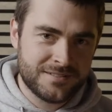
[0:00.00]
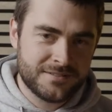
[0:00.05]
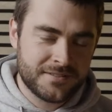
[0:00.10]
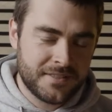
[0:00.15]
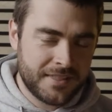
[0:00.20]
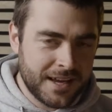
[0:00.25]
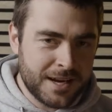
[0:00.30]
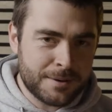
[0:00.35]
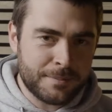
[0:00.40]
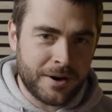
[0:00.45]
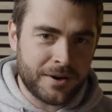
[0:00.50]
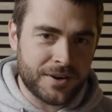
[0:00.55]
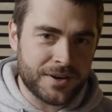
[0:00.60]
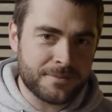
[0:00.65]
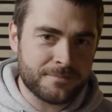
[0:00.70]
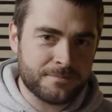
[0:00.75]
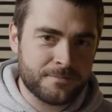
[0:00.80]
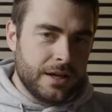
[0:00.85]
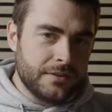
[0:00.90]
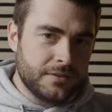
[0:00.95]
Think about it.
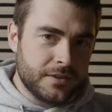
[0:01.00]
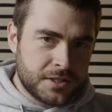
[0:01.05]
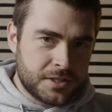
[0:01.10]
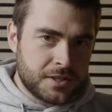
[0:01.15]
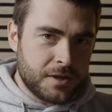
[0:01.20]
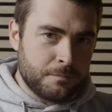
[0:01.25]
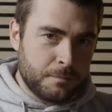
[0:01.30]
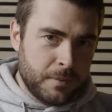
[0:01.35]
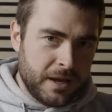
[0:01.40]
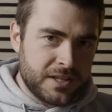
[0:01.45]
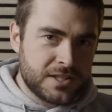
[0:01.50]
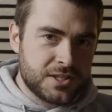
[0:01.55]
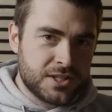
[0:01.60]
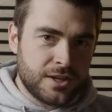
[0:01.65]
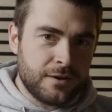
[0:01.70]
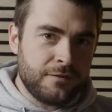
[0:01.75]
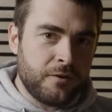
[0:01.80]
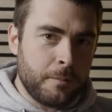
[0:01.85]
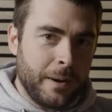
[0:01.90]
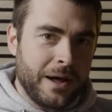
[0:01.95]
There's
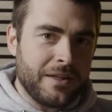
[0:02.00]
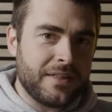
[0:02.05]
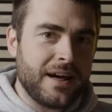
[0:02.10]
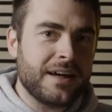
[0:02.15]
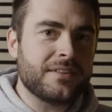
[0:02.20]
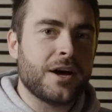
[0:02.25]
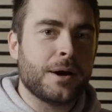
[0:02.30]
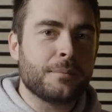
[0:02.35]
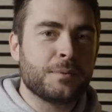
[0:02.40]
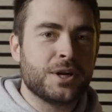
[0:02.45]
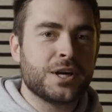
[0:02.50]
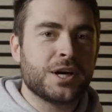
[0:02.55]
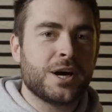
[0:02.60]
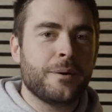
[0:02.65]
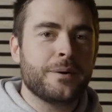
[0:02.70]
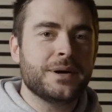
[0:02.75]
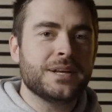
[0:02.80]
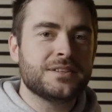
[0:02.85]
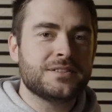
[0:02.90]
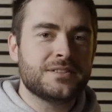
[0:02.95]
stuff about that I'm going to
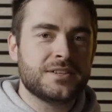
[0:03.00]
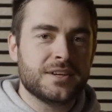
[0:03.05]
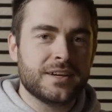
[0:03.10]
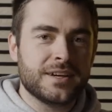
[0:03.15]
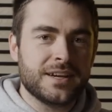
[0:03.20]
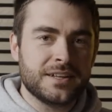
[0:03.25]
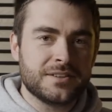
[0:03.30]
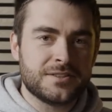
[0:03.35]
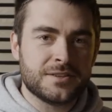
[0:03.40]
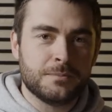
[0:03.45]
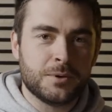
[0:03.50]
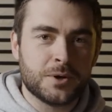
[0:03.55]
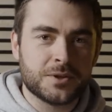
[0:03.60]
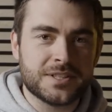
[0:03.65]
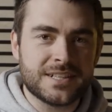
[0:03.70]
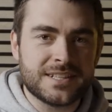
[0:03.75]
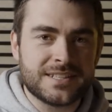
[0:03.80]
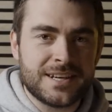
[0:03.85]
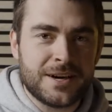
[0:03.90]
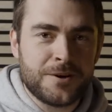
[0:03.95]
go into more
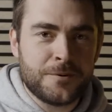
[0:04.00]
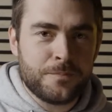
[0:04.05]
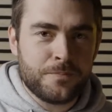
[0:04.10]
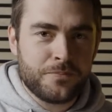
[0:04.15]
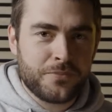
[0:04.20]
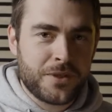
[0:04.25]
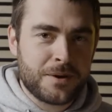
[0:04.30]
detail,